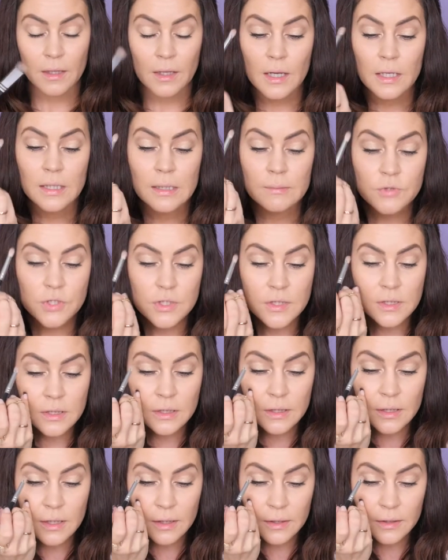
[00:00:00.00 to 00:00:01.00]
And I'm just
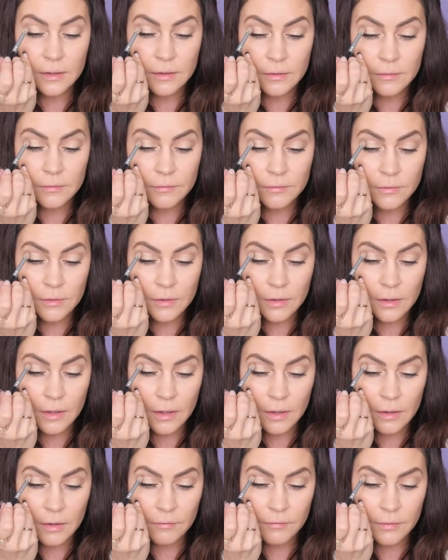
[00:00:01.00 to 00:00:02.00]
gonna kind of
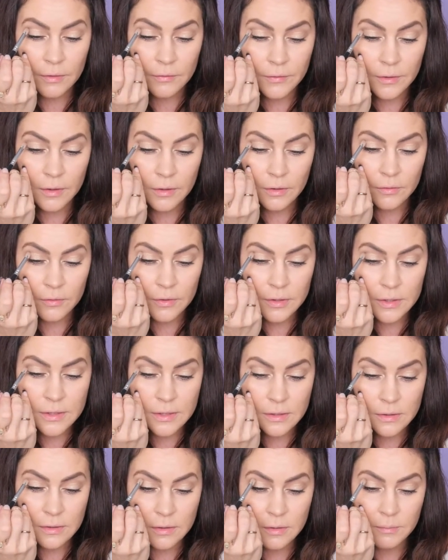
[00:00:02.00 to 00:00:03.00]
carve out that crease
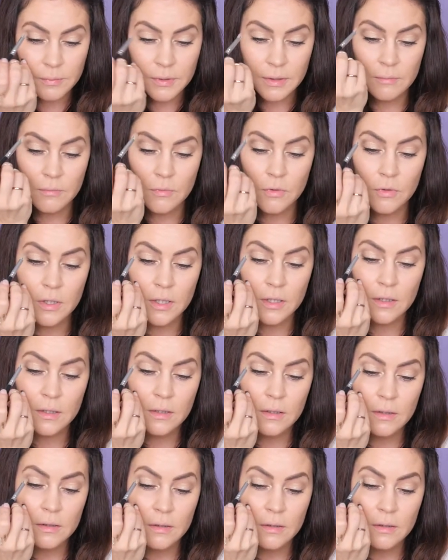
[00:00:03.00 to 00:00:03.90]
a little bit more.